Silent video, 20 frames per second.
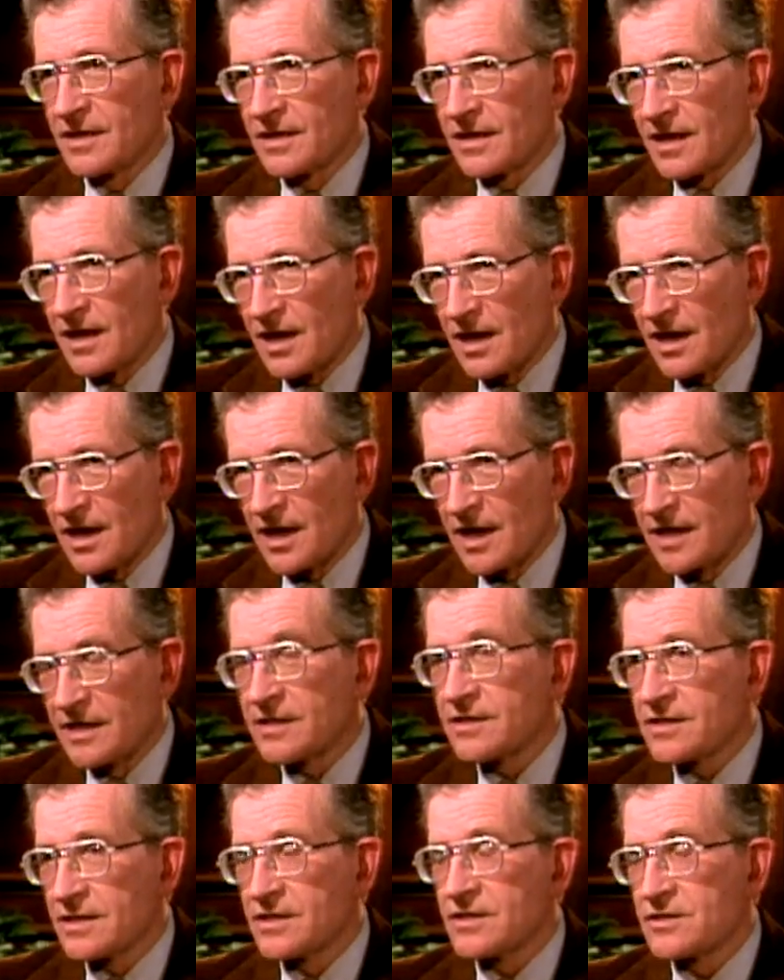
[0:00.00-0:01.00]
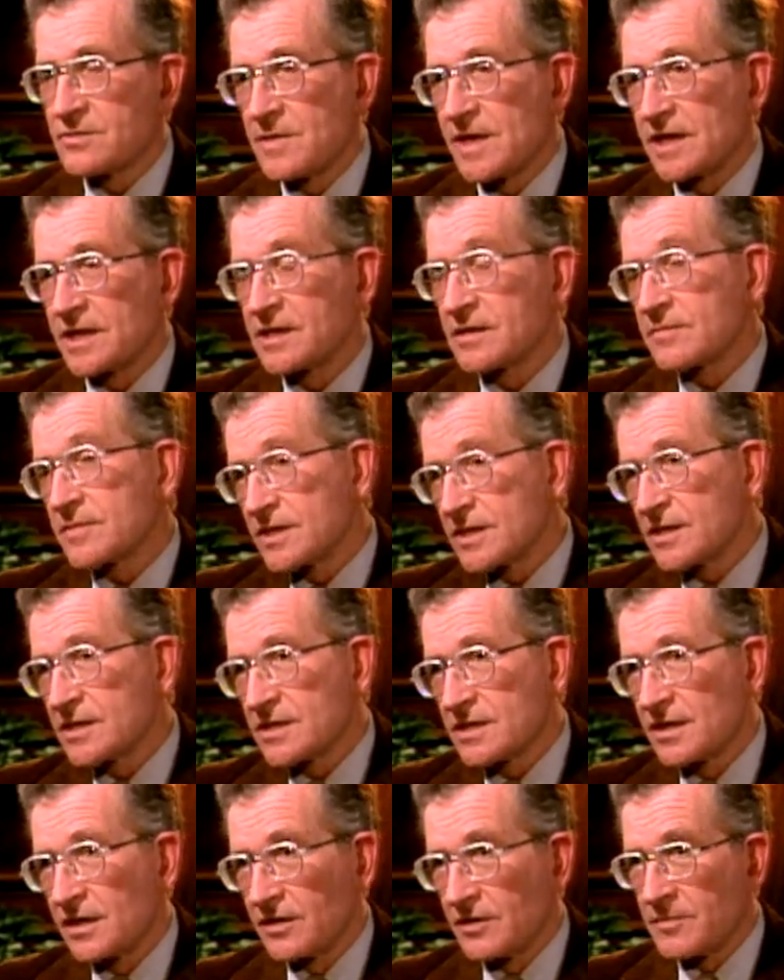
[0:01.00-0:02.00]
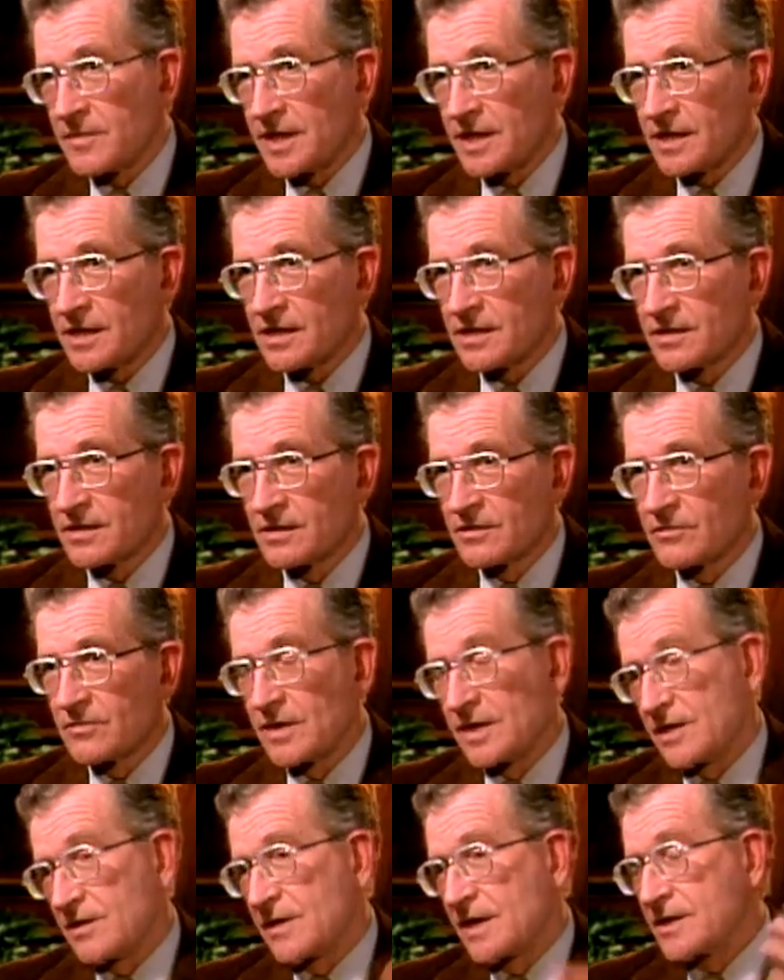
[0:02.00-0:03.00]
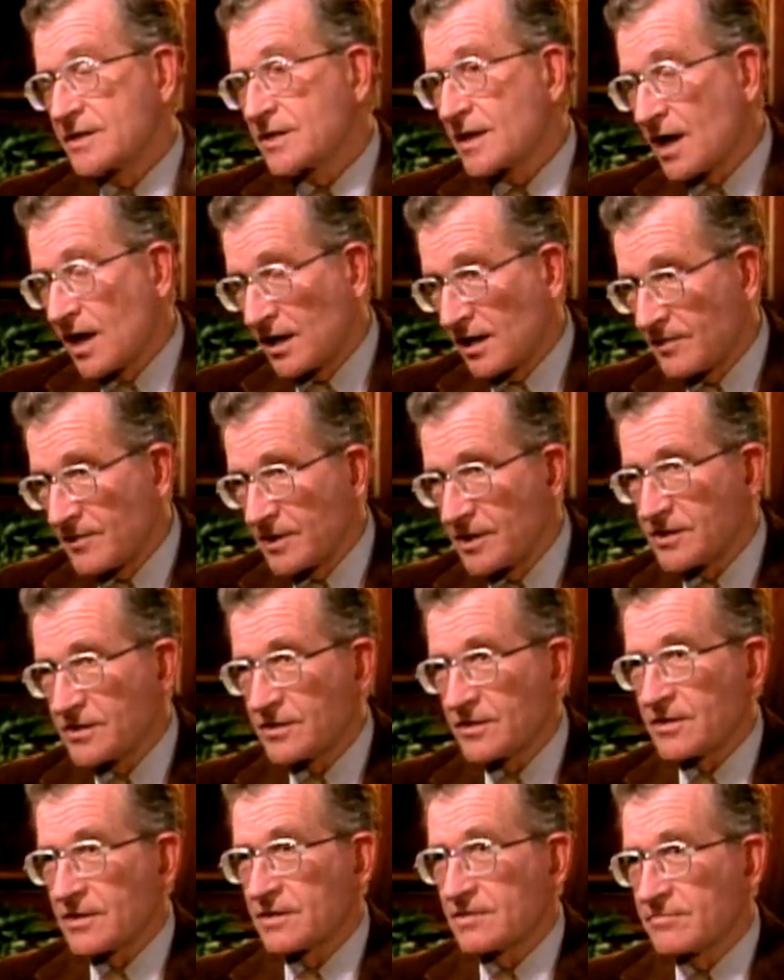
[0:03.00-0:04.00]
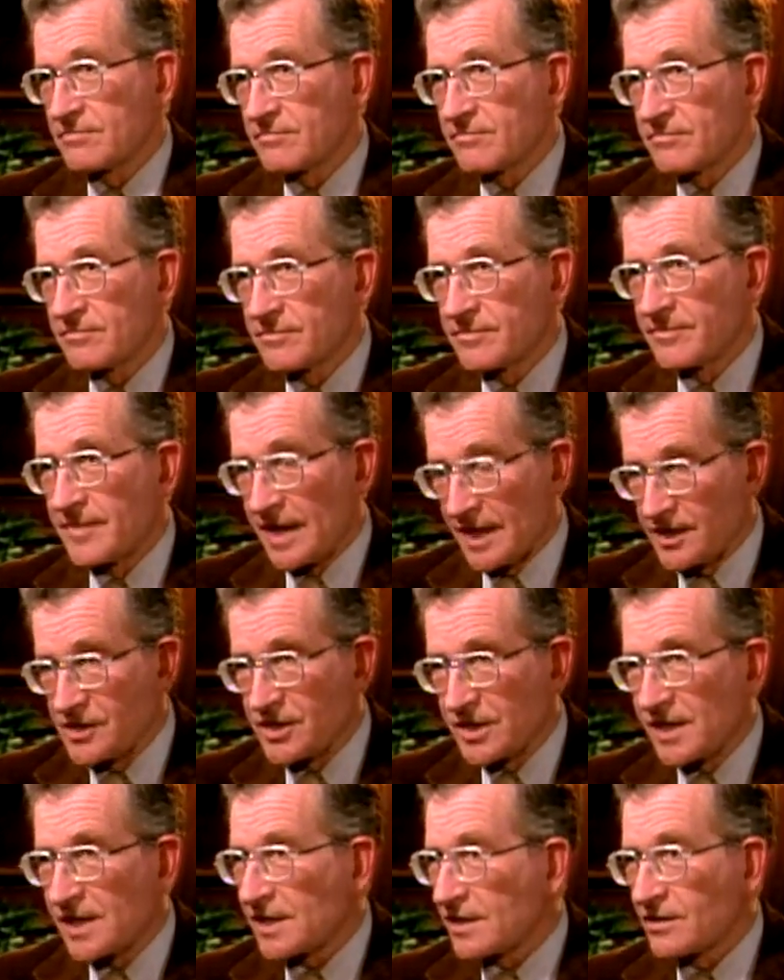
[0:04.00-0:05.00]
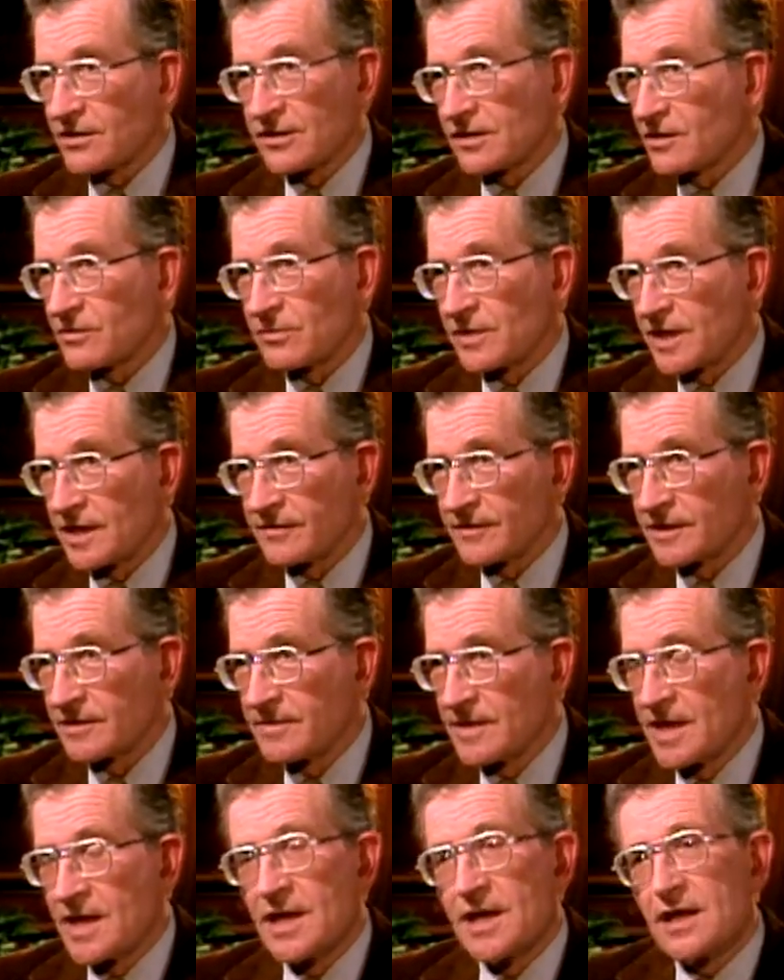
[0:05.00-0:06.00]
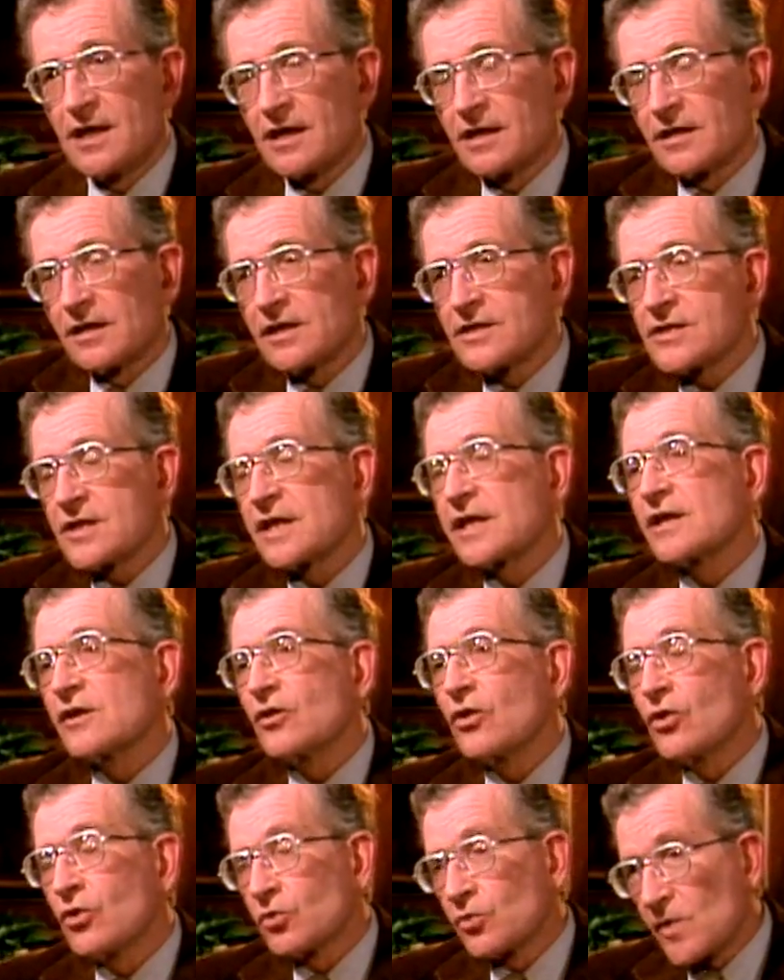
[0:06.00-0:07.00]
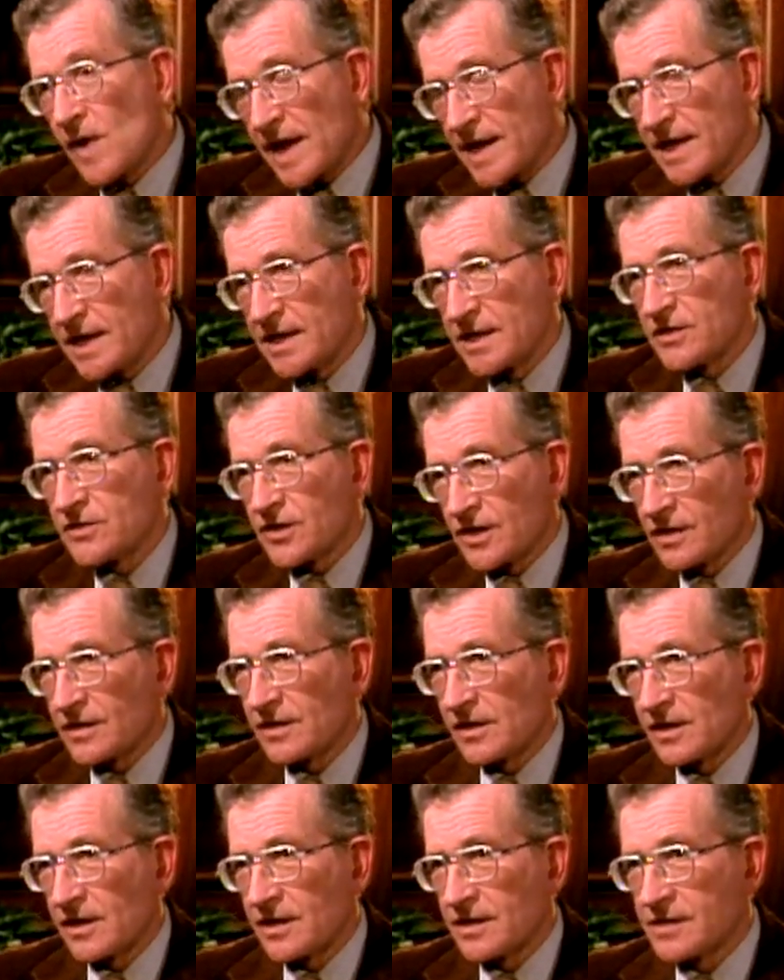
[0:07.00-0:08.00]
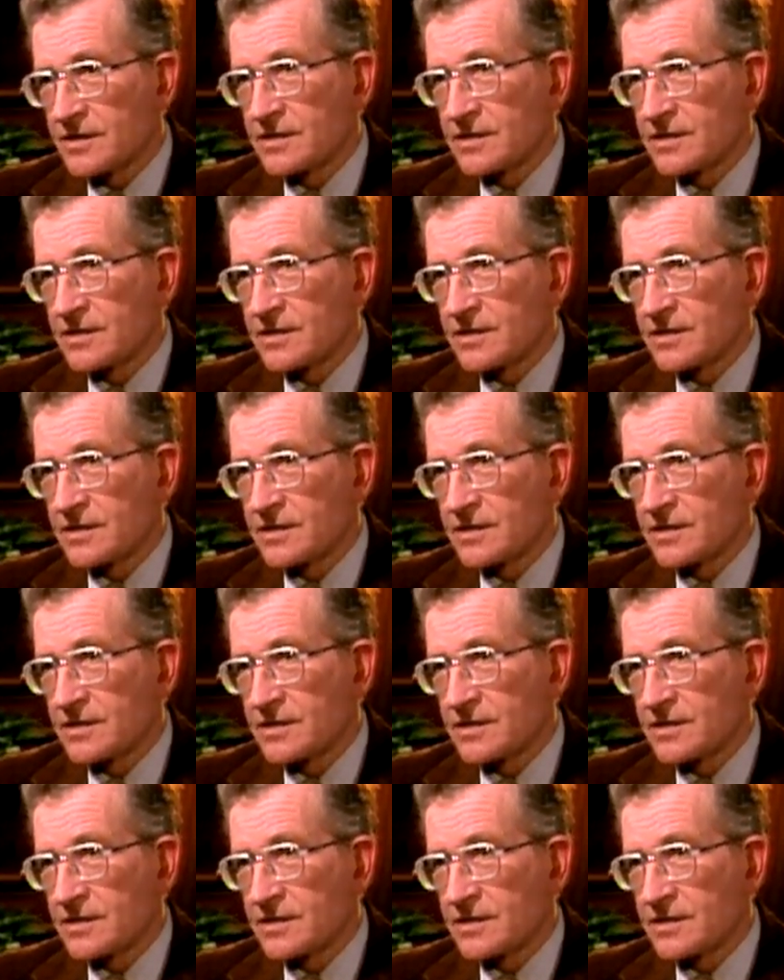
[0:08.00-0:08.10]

high decision-making position in the media, whether as columnist or managing editor or whatever, unless they had already internalized